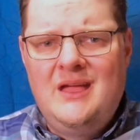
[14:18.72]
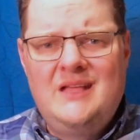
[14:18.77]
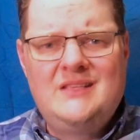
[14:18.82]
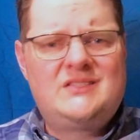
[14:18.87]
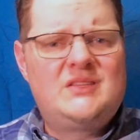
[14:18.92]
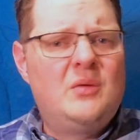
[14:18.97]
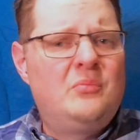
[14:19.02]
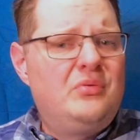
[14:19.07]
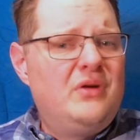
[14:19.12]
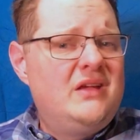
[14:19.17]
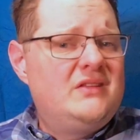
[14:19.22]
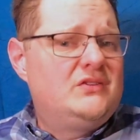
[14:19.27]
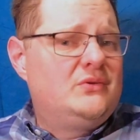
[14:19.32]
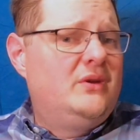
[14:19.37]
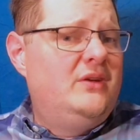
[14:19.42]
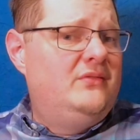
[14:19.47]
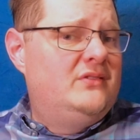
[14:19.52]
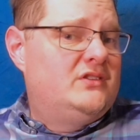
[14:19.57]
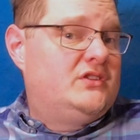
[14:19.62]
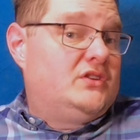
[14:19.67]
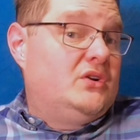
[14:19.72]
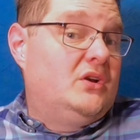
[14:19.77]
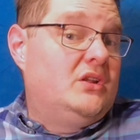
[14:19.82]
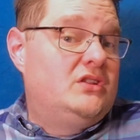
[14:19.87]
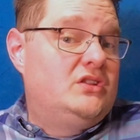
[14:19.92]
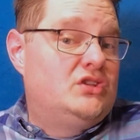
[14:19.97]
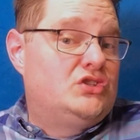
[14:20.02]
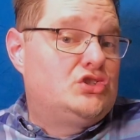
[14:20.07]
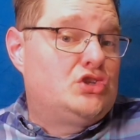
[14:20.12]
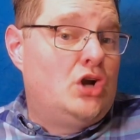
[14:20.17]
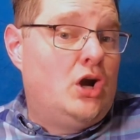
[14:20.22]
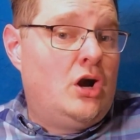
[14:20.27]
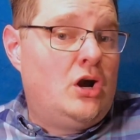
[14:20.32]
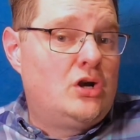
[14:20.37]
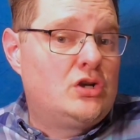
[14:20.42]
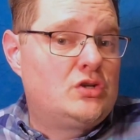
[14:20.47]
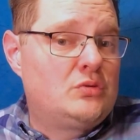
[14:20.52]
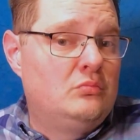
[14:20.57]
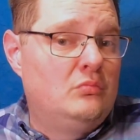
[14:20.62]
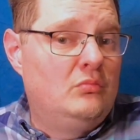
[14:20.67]
And some brands are even starting to
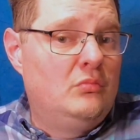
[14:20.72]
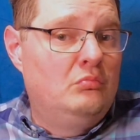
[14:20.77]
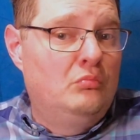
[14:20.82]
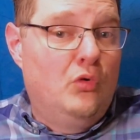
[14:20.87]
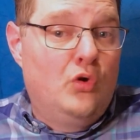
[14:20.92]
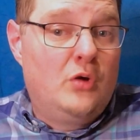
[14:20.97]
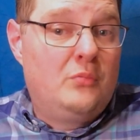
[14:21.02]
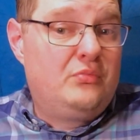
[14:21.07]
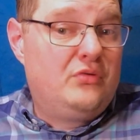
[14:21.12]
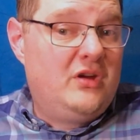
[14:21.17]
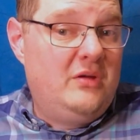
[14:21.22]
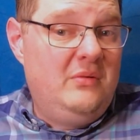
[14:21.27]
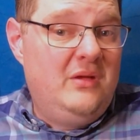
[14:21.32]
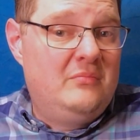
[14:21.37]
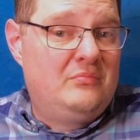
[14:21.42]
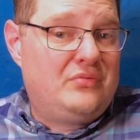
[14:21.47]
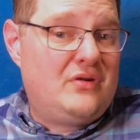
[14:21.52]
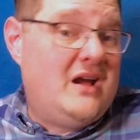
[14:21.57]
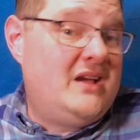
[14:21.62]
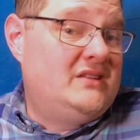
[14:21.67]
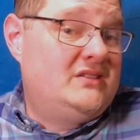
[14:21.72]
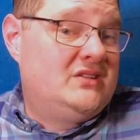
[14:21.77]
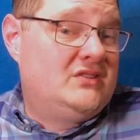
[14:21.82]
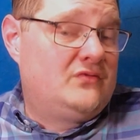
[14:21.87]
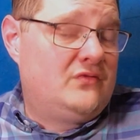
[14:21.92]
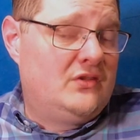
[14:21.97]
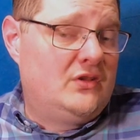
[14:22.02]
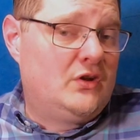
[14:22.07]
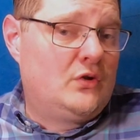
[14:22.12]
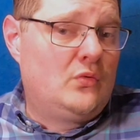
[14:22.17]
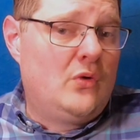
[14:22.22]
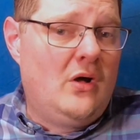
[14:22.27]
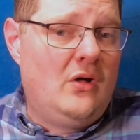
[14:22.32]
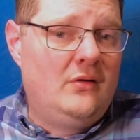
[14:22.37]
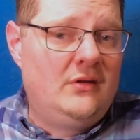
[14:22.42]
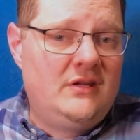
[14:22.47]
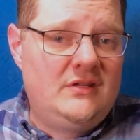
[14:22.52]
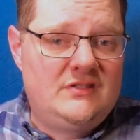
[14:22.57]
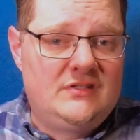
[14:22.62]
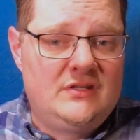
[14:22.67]
charge more premium prices for their quality